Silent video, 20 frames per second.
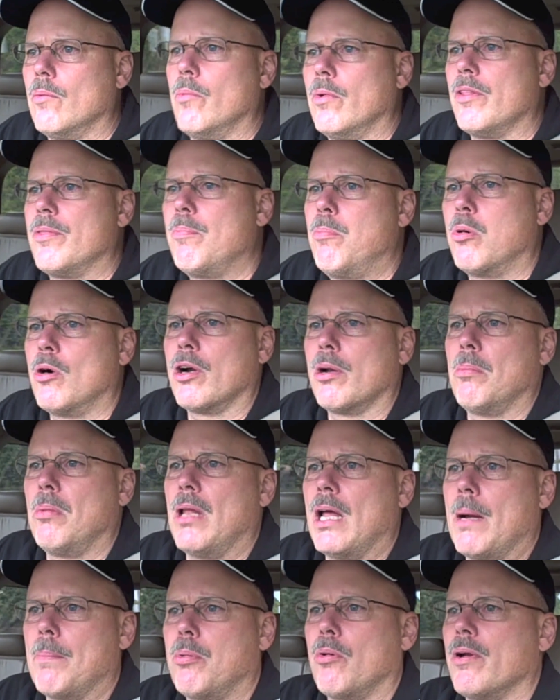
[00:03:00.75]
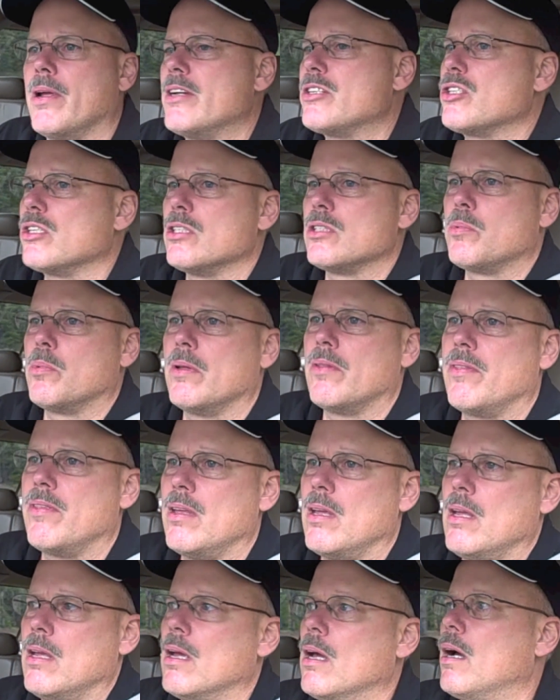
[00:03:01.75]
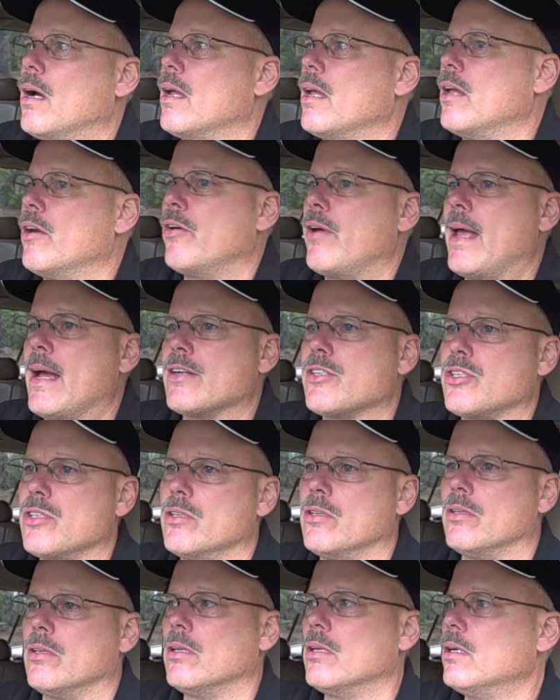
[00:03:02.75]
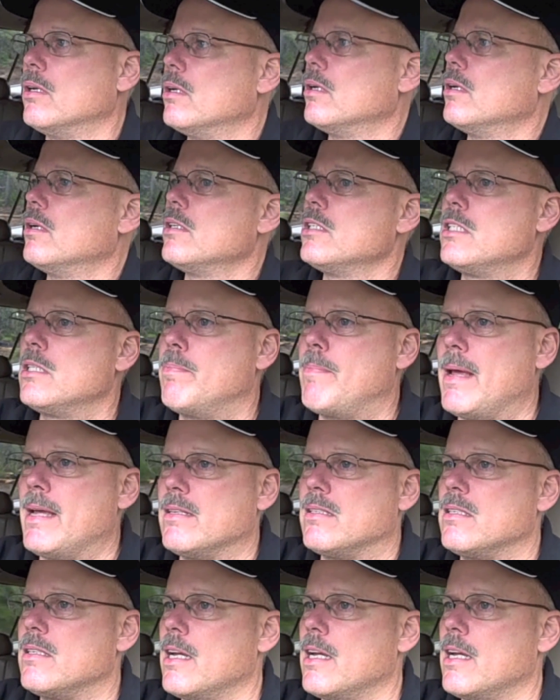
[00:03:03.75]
with portable operations with the International Space